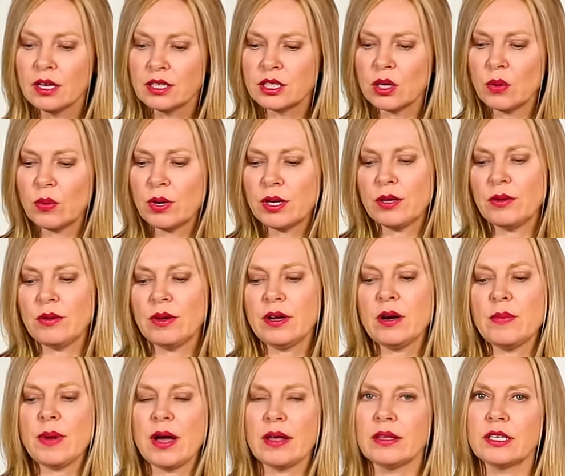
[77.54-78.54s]
So when you
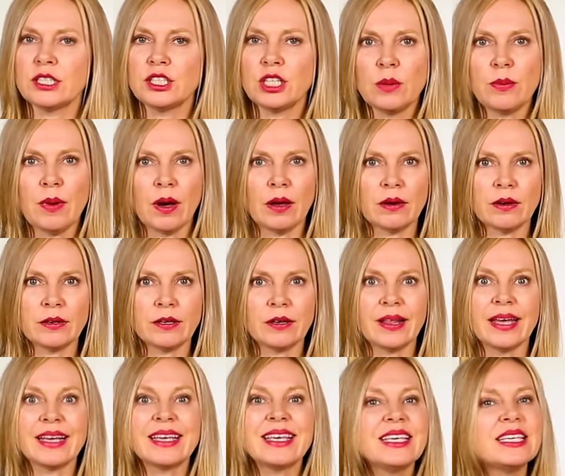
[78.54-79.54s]
hear about the shea butter and
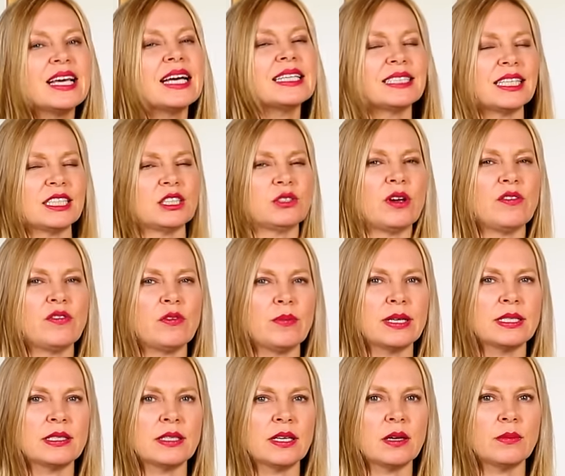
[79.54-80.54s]
you're like, yes, that's great for
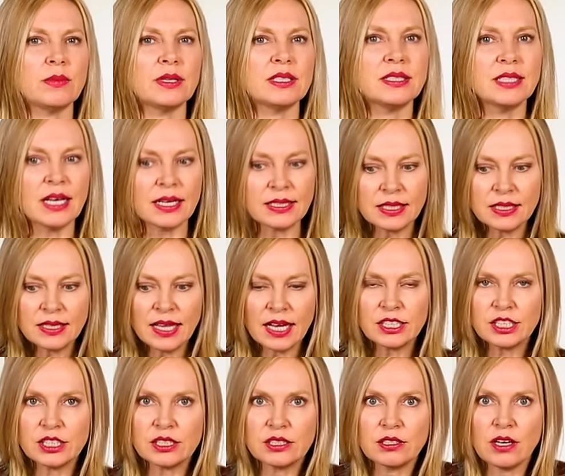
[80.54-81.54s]
my skin, but doesn't
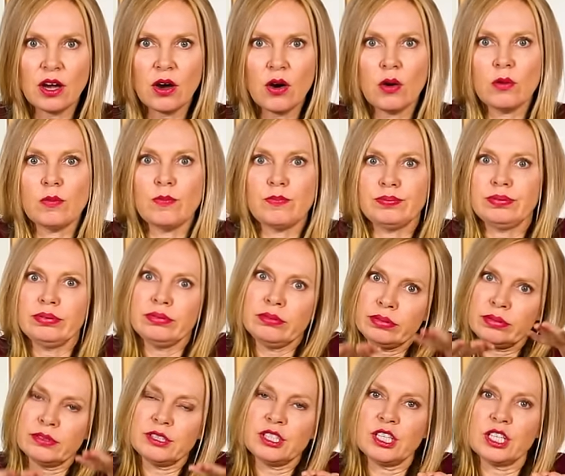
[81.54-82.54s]
that just go
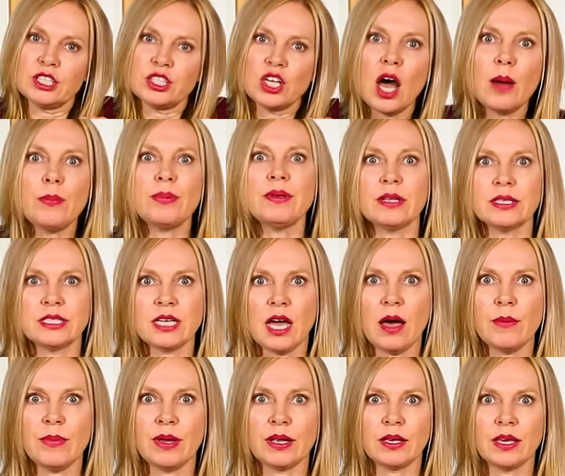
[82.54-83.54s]
to the top of the
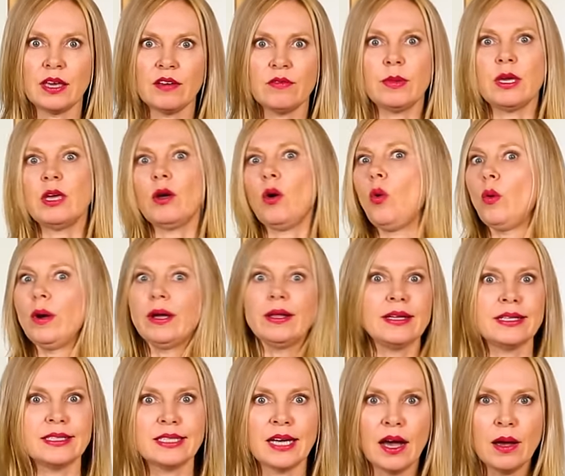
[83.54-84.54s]
tub and give me
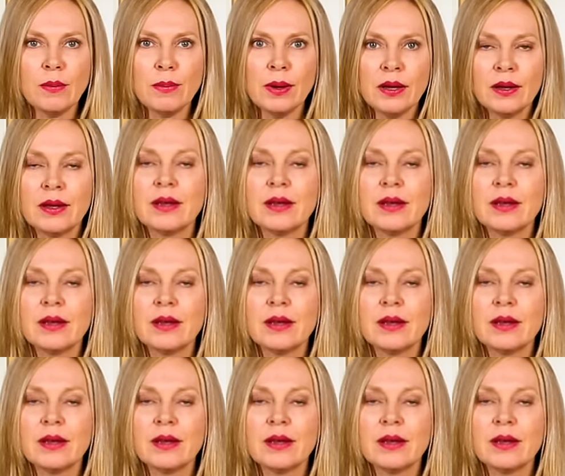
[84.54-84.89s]
oily tub?